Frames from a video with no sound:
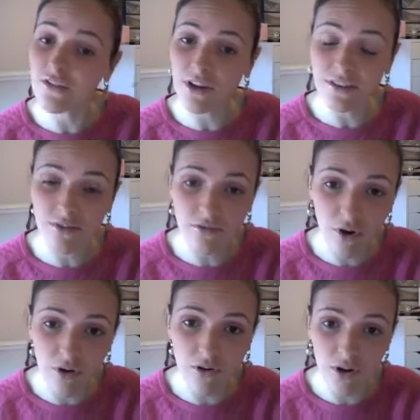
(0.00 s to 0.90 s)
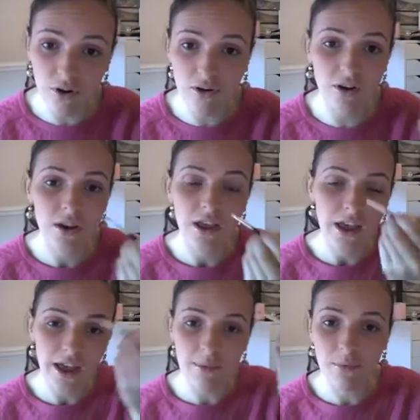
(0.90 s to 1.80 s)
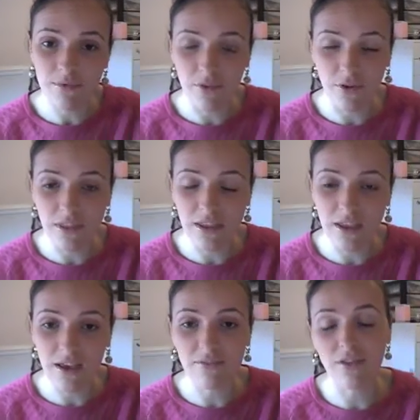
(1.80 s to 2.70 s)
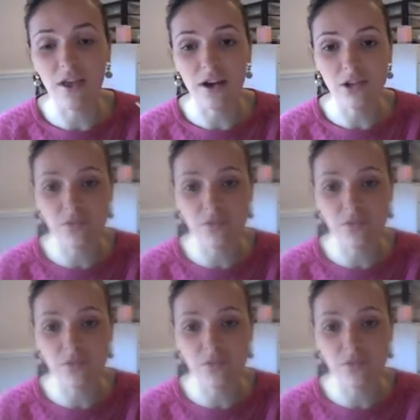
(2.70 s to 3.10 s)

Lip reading: create the wrong look for the arch